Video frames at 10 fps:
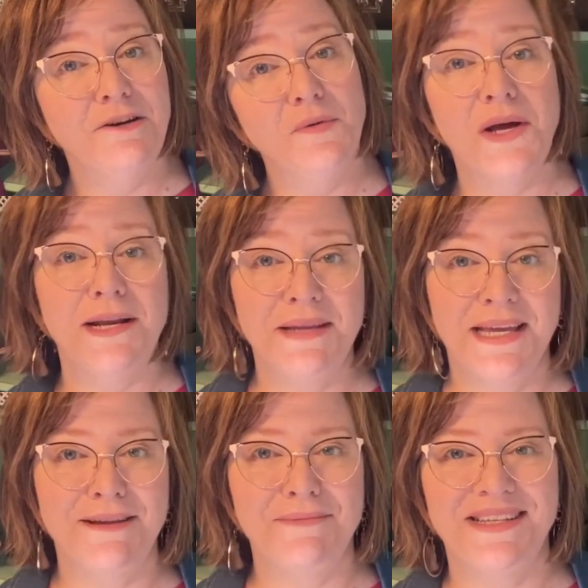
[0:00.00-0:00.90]
of what I'm
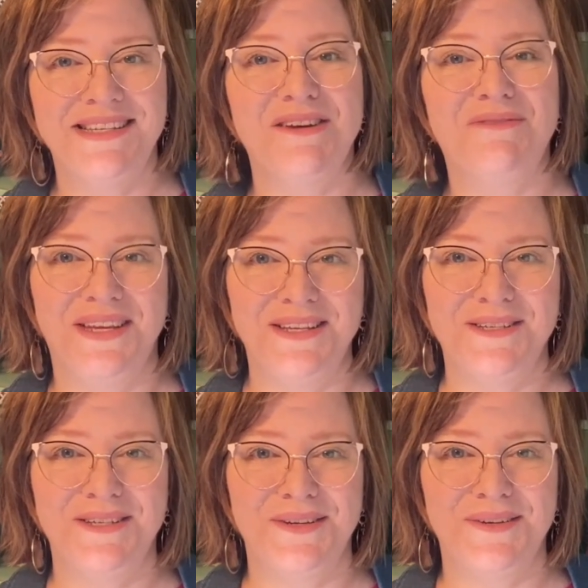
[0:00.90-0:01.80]
getting myself
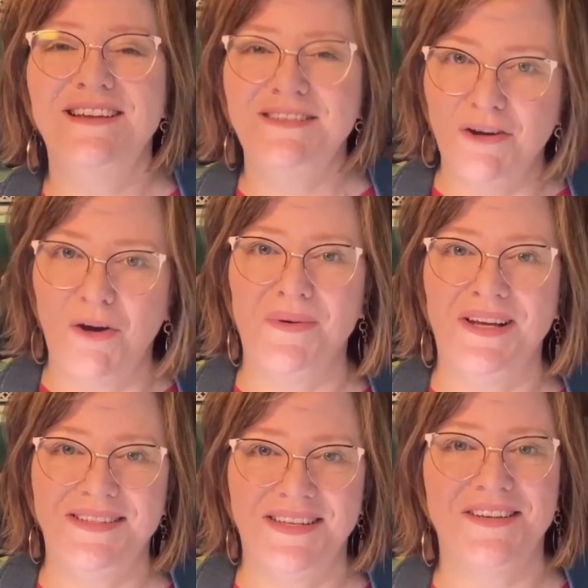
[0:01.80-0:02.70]
into is
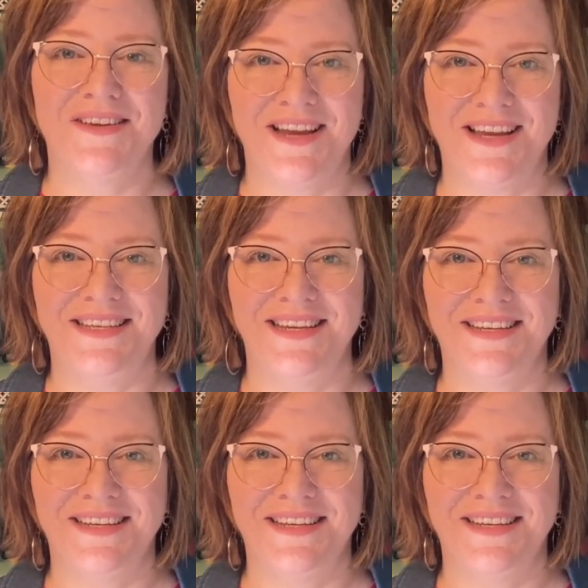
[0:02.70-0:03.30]
always a good idea.